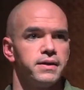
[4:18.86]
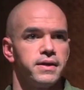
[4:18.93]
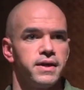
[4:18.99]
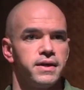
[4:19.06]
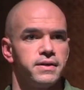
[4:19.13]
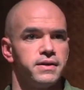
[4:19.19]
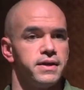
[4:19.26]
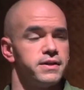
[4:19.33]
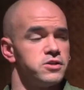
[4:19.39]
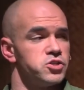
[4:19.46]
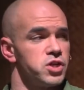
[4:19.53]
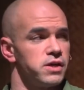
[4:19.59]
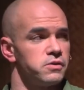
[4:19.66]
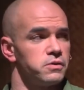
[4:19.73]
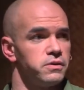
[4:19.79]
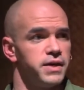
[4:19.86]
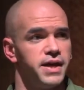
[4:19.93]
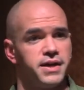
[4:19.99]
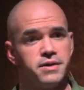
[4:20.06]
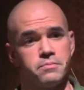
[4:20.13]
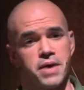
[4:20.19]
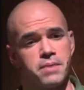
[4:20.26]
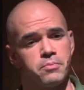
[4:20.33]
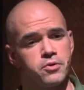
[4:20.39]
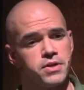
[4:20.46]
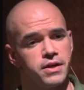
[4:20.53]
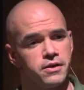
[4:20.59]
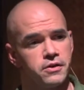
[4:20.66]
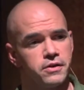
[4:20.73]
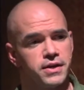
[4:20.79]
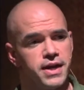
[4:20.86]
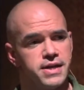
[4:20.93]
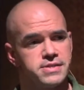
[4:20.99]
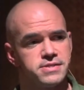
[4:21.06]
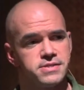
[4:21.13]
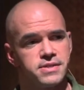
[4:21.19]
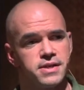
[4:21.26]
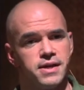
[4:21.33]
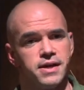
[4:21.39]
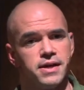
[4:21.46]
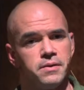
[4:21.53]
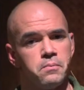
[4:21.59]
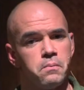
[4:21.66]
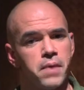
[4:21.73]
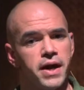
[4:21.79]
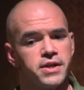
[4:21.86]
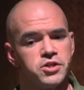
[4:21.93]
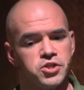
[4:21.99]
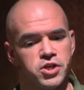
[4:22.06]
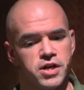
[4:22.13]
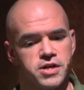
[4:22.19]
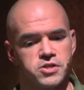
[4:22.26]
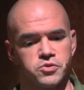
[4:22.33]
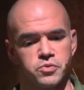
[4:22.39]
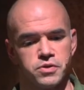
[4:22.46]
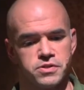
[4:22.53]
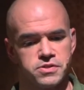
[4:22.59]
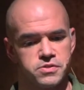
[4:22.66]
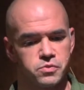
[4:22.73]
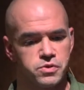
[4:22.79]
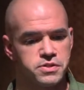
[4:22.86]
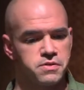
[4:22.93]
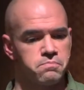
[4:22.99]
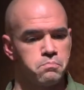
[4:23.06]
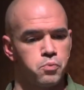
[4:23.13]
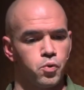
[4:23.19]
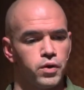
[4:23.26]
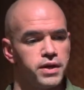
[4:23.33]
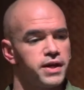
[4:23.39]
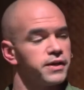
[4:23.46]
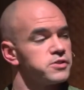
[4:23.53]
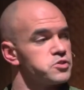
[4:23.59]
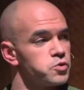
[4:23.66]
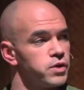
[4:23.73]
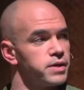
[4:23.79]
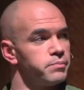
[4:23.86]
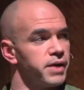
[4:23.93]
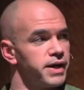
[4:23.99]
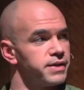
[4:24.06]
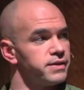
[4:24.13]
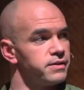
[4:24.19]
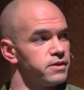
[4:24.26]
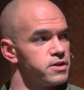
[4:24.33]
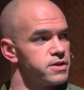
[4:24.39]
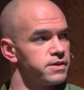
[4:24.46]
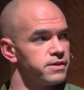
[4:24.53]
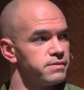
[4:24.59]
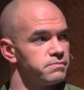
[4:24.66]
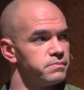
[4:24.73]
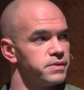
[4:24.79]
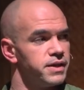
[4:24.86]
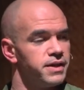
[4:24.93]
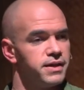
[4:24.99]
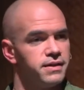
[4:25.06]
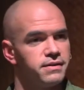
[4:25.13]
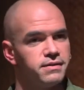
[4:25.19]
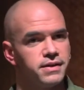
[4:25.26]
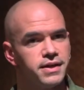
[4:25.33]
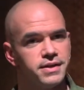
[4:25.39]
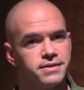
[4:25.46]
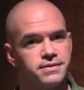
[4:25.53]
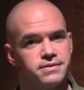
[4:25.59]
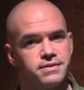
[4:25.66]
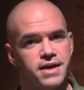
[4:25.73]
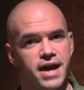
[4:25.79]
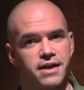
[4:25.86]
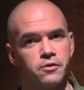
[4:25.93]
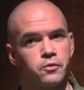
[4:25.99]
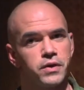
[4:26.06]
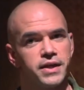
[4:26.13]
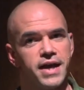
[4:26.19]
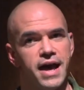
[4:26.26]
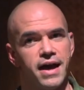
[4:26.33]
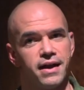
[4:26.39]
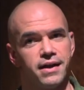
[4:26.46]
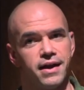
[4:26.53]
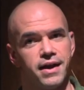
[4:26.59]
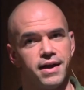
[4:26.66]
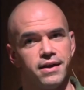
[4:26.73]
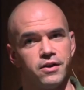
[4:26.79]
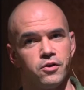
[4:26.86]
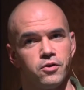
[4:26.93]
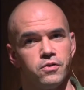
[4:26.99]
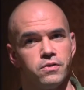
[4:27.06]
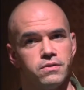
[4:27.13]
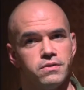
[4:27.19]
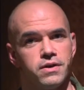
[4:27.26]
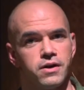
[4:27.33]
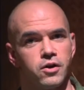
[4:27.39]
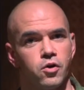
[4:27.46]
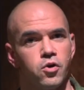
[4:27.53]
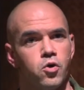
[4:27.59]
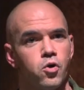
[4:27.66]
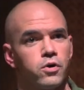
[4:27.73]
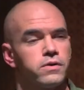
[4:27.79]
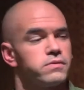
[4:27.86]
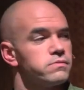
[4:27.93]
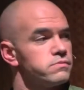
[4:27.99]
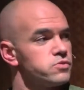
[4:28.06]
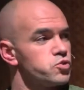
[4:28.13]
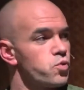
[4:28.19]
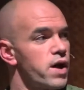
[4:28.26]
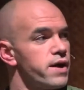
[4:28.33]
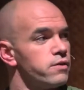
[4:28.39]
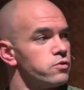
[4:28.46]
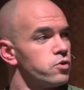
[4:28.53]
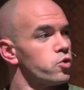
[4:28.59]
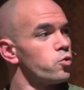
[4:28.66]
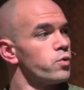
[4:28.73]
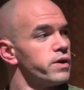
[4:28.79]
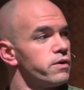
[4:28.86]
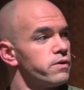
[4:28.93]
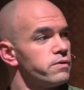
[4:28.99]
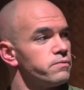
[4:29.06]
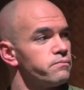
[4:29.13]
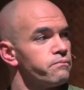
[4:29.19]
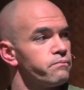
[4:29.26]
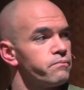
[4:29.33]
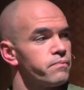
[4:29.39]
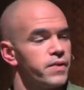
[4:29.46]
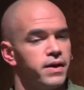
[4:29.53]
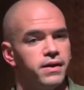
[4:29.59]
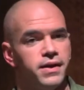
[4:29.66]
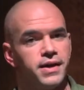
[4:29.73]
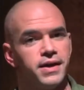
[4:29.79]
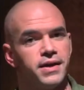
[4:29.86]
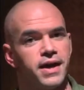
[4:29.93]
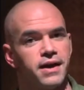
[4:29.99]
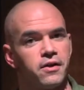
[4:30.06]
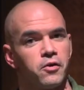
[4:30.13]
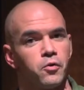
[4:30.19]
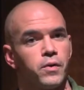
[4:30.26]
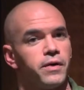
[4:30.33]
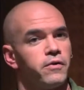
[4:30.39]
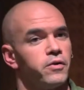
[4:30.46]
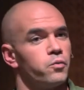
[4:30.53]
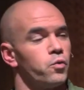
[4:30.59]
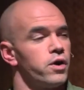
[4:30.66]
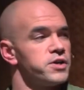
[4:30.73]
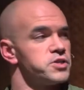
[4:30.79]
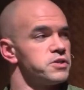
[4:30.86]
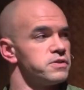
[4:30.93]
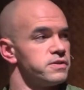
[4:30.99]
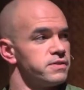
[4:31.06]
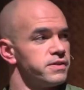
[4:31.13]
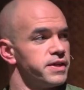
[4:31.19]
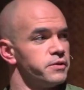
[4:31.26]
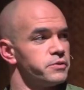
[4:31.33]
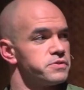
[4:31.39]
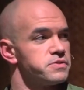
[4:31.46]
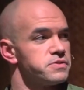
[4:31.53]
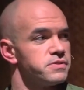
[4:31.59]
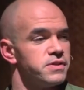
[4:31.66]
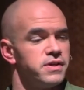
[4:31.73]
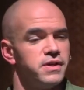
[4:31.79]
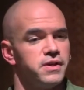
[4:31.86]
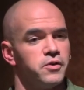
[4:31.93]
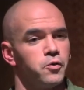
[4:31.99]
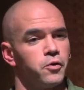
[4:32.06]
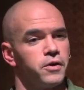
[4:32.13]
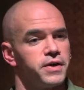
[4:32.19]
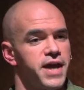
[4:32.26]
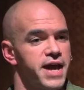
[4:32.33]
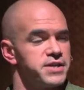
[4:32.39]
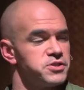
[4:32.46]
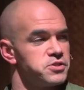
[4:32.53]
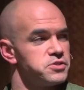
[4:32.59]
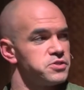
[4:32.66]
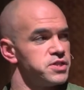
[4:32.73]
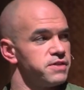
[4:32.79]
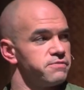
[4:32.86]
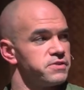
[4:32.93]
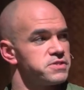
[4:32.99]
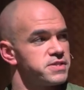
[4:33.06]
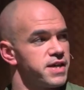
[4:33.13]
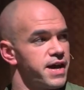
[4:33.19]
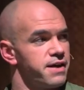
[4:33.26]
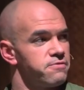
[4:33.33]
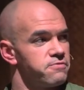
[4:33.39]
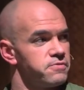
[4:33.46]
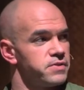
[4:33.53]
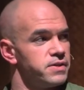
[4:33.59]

in general, and in my particular case, my judge was a pretty extreme ideologue. He hadn't really had a court trial career. He had a career in Washington. He was Orrin Hatch's chief of staff.